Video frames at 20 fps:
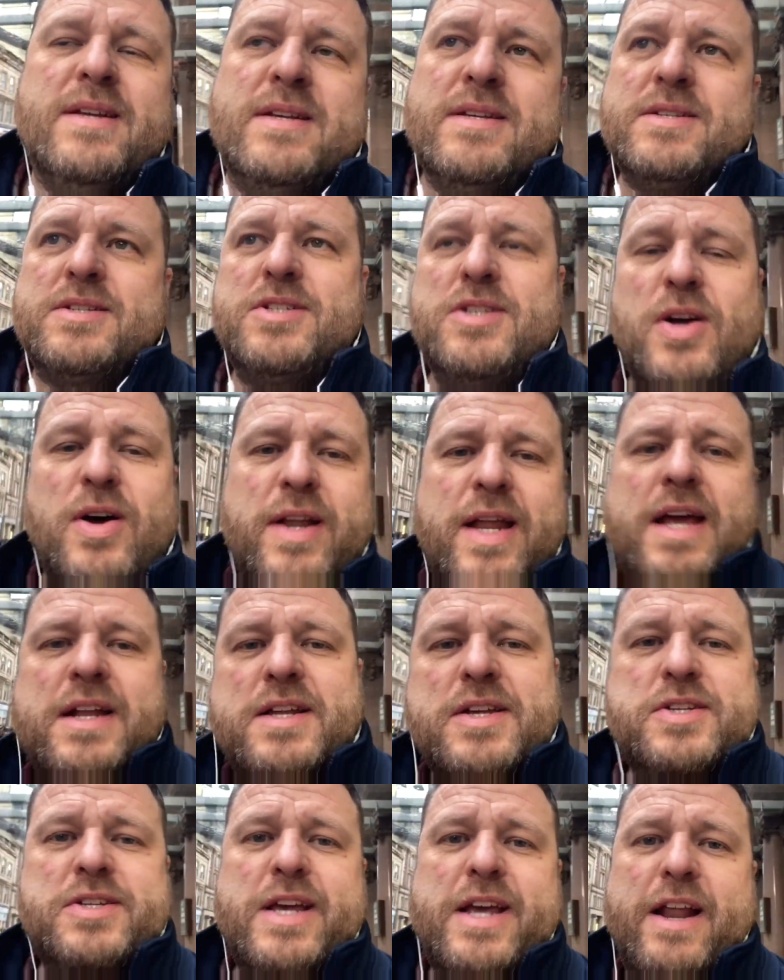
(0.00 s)
starting our
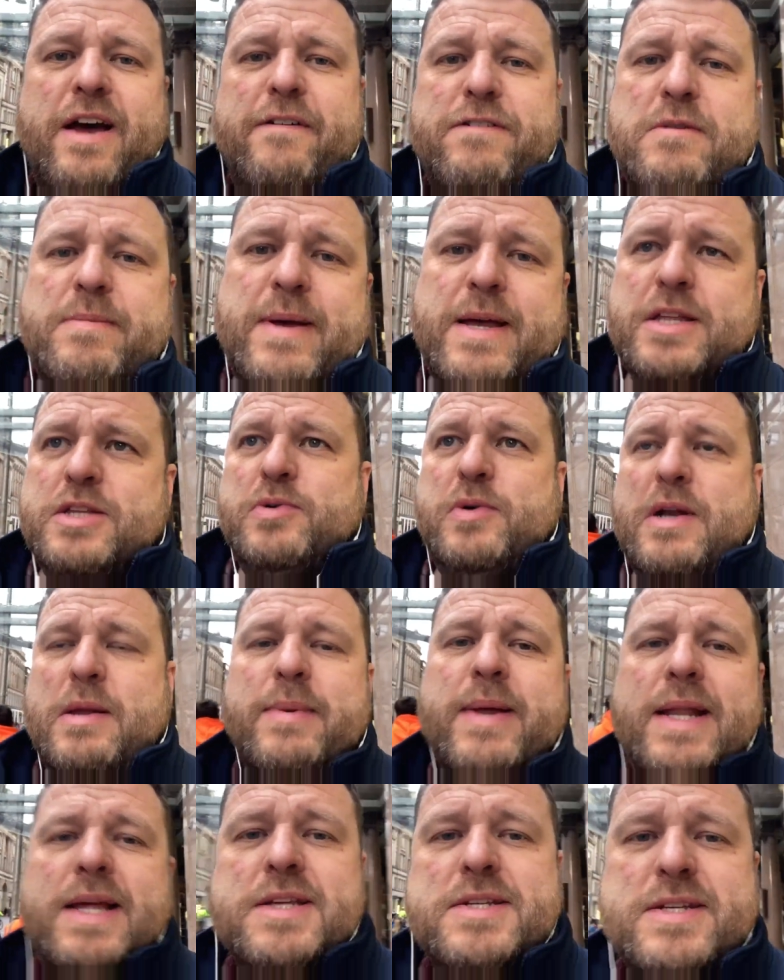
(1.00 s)
descent after about 20
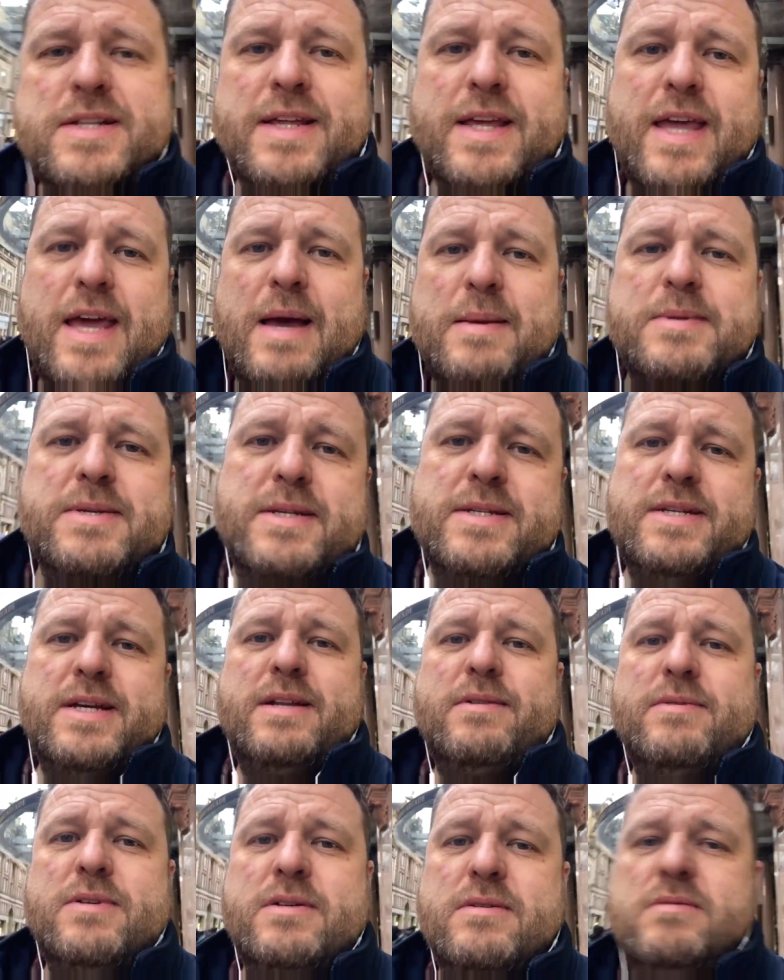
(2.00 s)
minutes, and the captain said,
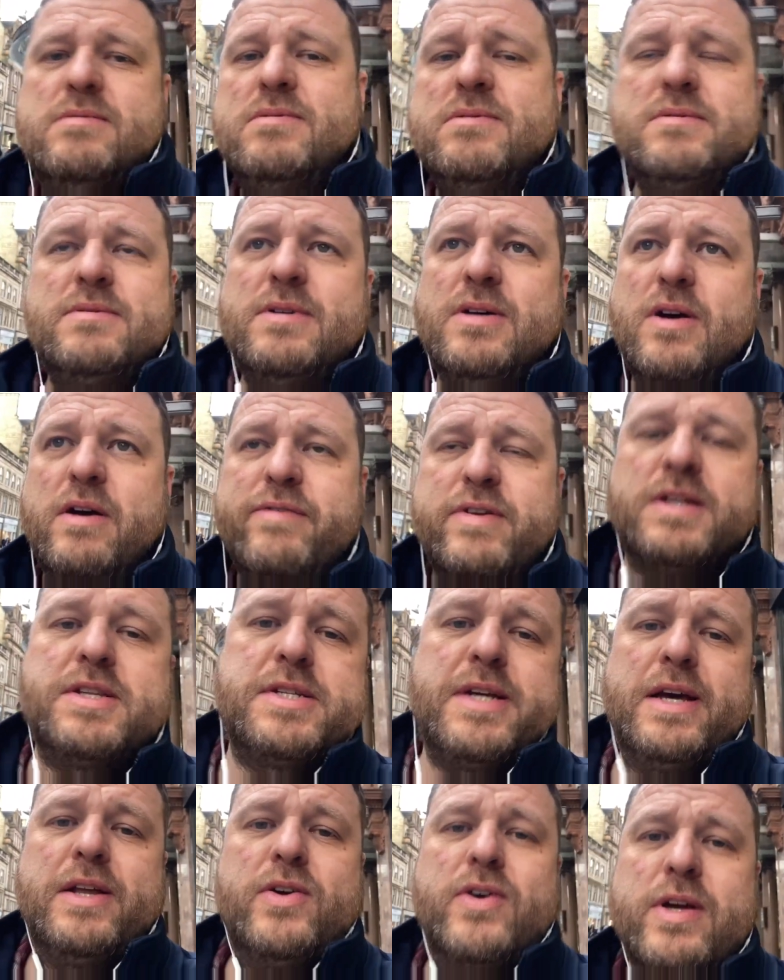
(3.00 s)
well, over the
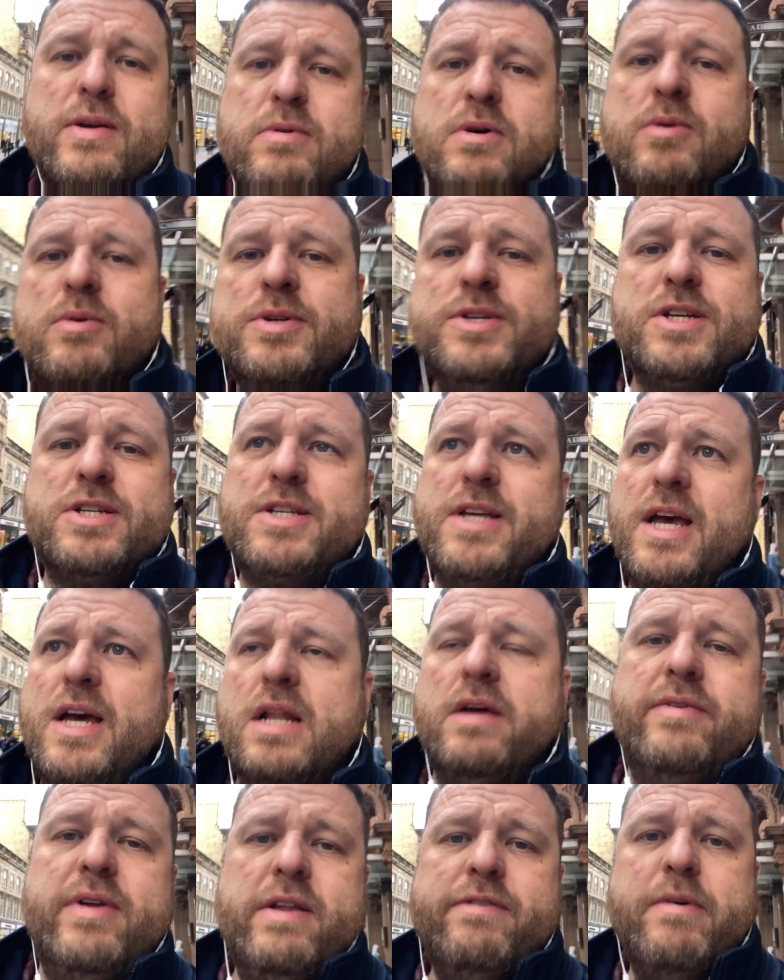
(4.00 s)
Tannoy, well, we're just going
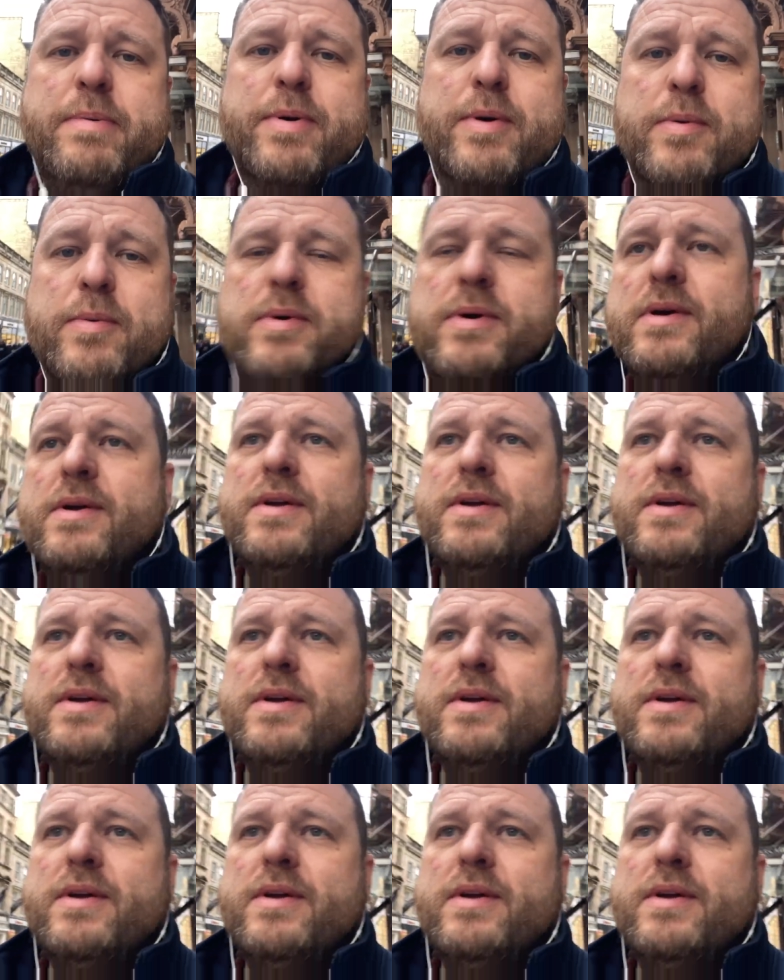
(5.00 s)
over Liverpool.